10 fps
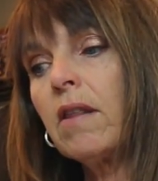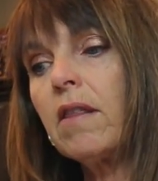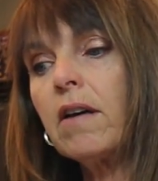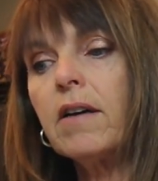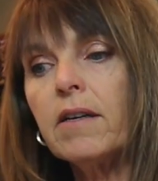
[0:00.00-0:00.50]

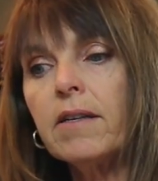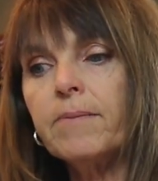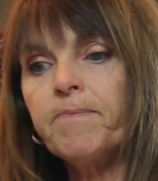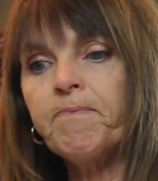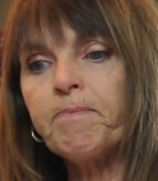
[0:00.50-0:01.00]

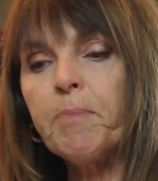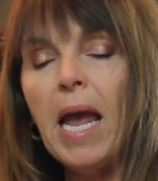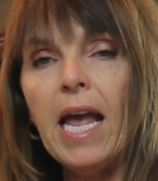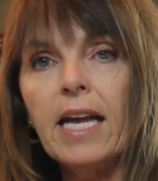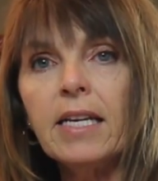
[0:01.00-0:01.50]
the
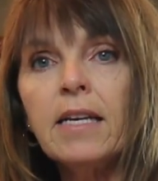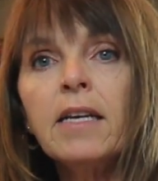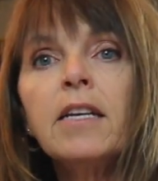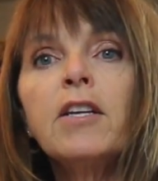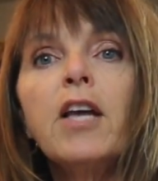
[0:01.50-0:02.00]
pan
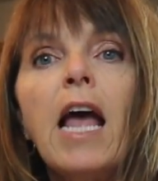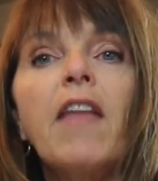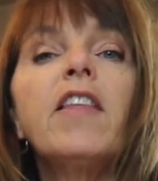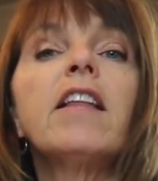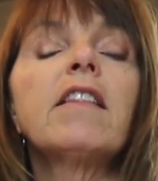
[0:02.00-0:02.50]

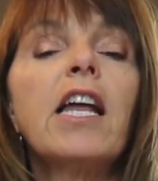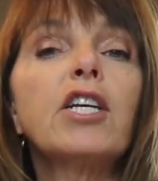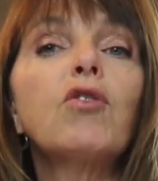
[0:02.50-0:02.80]
and then let it